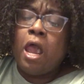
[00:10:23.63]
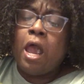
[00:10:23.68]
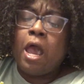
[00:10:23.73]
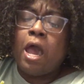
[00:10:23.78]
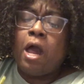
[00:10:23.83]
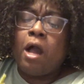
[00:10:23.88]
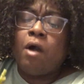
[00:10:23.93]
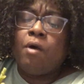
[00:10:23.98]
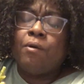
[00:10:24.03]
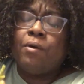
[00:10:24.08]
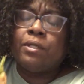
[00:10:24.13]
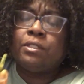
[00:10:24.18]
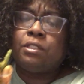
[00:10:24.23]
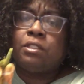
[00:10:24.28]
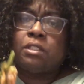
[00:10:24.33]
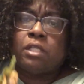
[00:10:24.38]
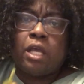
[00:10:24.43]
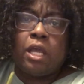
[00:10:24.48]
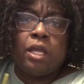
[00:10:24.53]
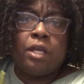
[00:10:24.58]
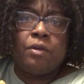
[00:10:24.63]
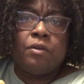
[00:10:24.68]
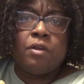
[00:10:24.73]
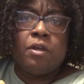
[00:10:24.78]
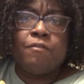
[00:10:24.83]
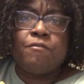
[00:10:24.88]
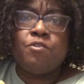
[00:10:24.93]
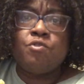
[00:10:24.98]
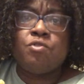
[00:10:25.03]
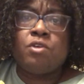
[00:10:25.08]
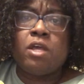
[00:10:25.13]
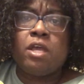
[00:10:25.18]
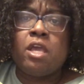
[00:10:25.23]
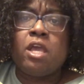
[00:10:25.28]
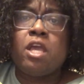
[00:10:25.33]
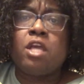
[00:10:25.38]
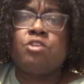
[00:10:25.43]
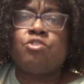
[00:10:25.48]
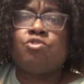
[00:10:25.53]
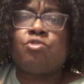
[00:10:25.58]
I always say, if you
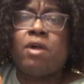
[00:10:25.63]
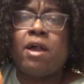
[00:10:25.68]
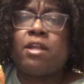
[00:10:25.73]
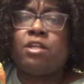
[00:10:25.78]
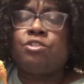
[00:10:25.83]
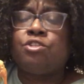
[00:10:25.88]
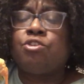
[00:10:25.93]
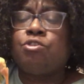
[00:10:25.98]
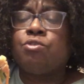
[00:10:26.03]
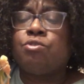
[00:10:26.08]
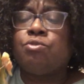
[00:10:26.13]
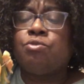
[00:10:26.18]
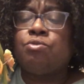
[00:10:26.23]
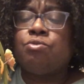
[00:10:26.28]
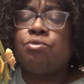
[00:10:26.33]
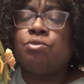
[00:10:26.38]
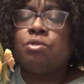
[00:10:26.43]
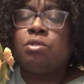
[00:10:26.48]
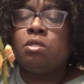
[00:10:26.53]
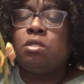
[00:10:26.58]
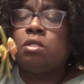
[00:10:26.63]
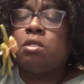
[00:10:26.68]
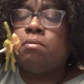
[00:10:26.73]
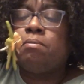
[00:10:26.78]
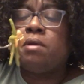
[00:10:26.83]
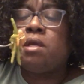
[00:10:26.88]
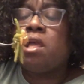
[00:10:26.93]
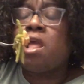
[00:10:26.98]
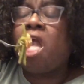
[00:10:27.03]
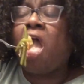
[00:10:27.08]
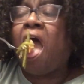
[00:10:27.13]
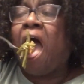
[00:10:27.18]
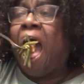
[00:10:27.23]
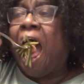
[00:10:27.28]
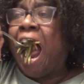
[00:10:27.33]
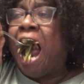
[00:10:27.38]
can, try to choose to be